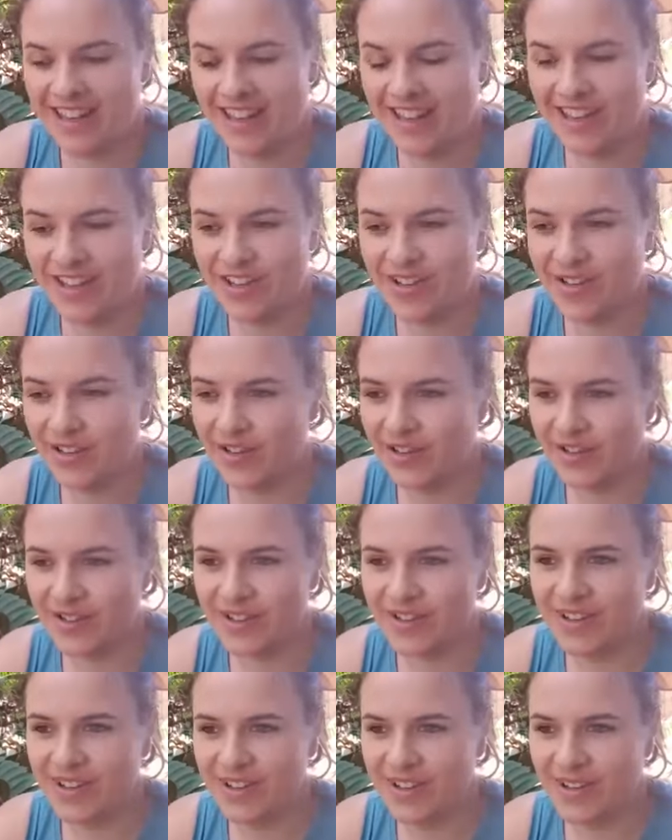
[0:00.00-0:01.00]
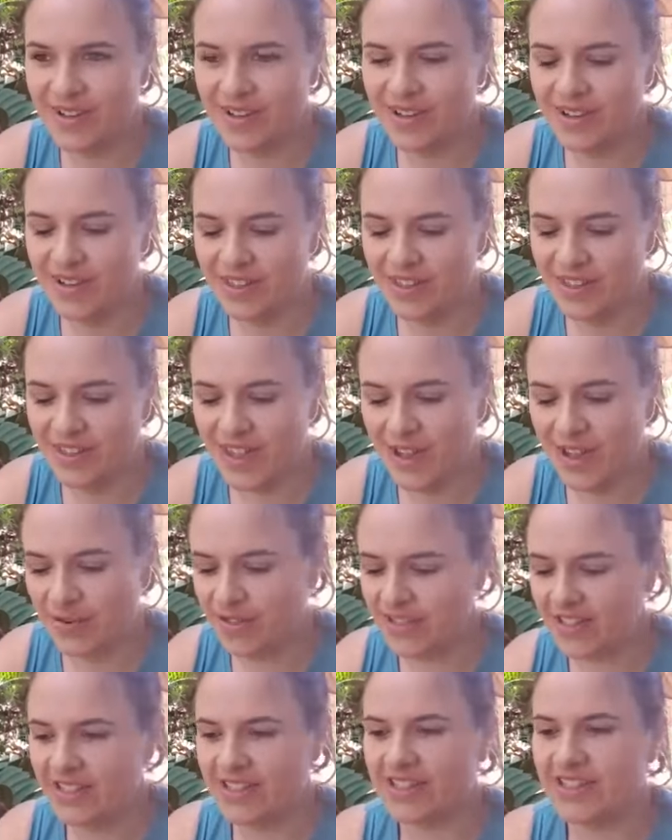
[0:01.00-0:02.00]
there was
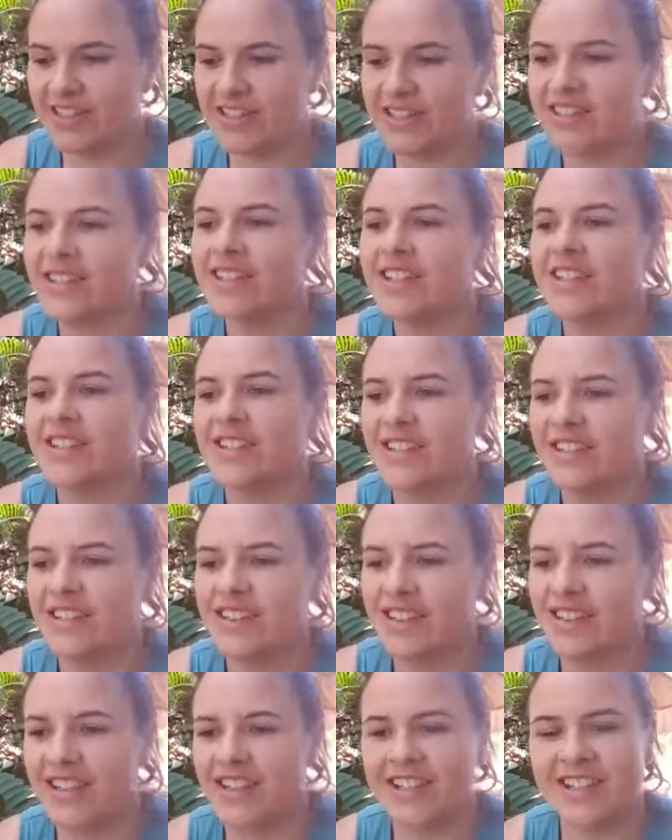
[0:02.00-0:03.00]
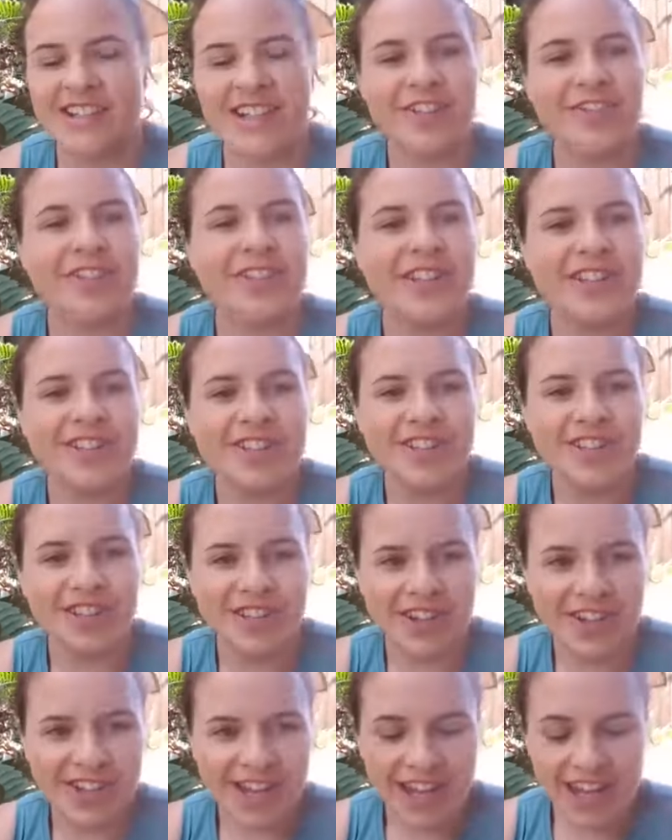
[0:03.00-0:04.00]
this distinction and this definition
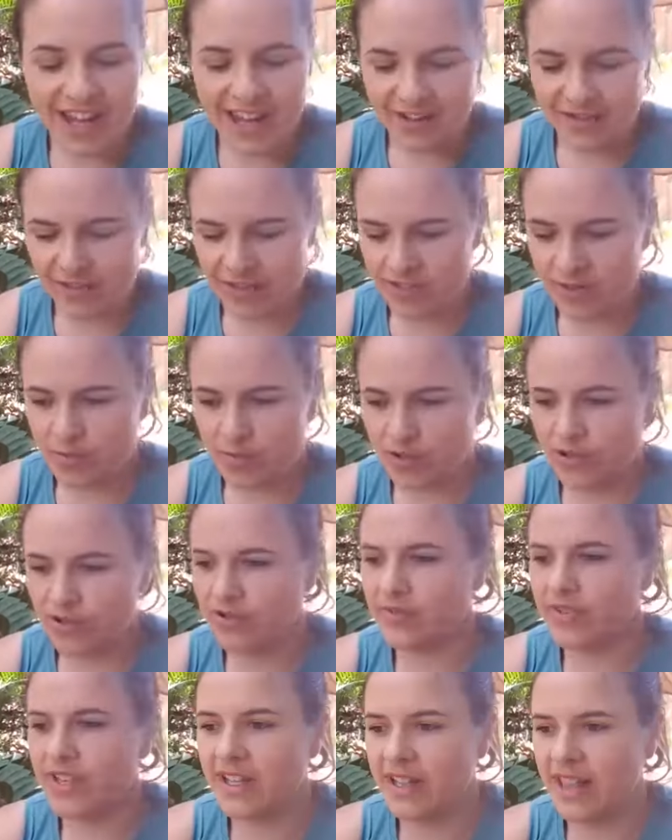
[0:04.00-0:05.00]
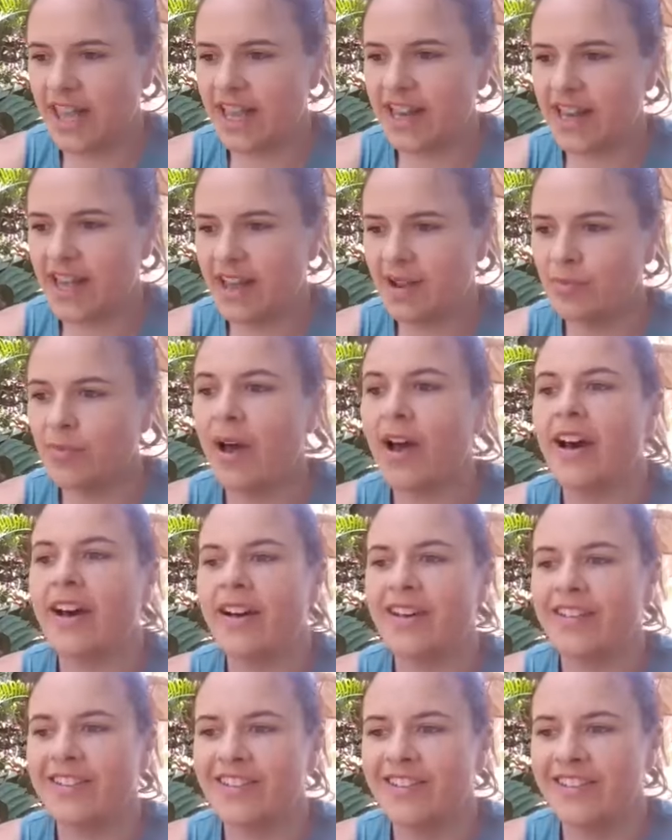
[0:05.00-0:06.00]
of this beautifully laid out
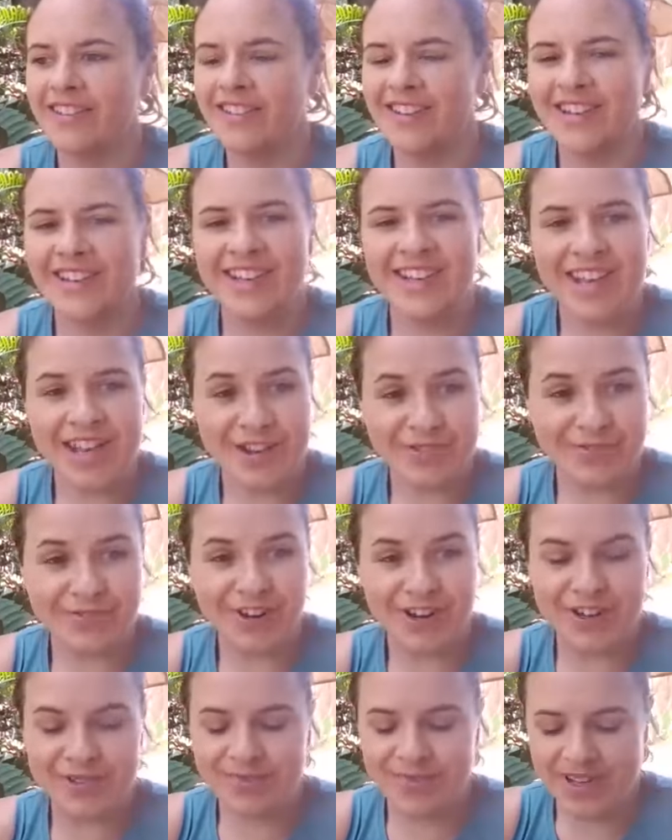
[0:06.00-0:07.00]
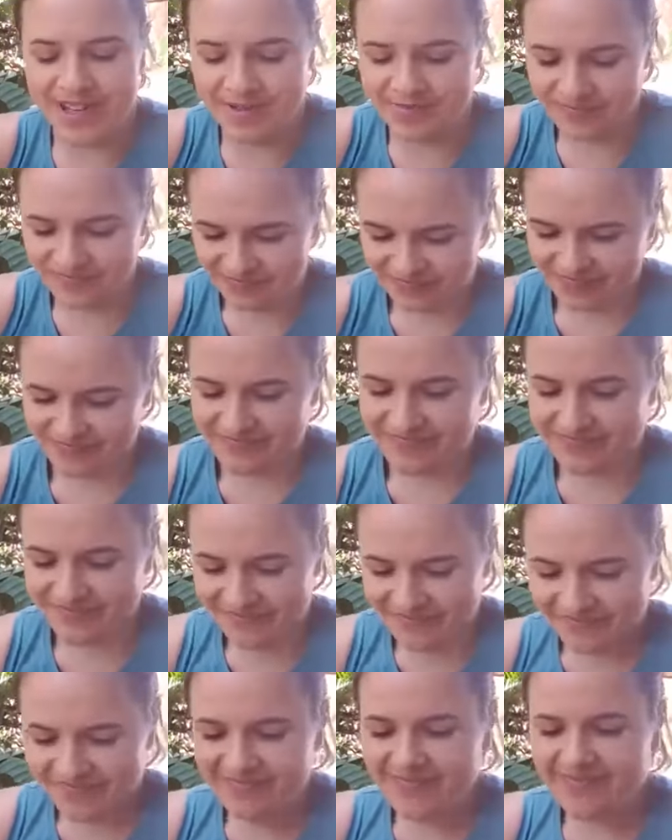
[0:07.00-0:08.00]
path in front of me.
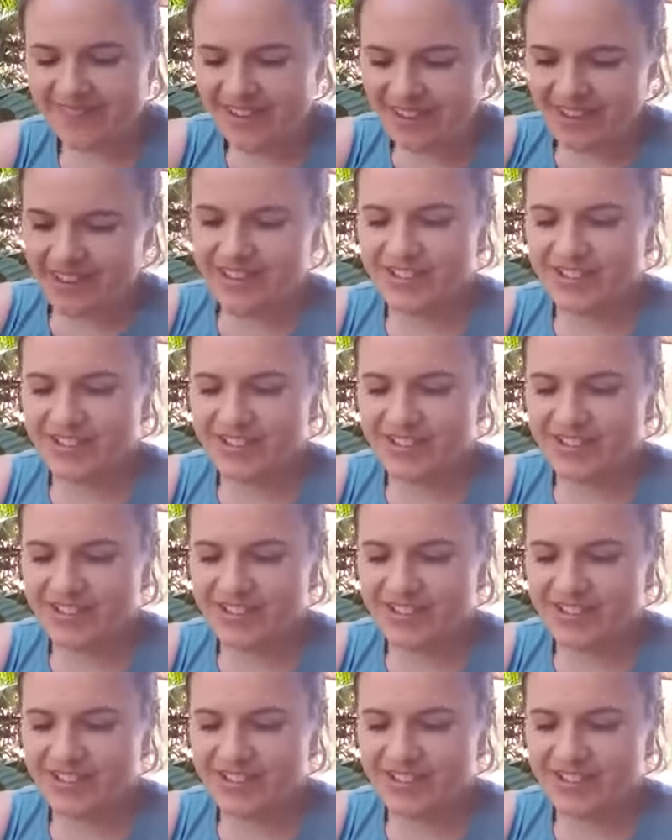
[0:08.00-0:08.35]
I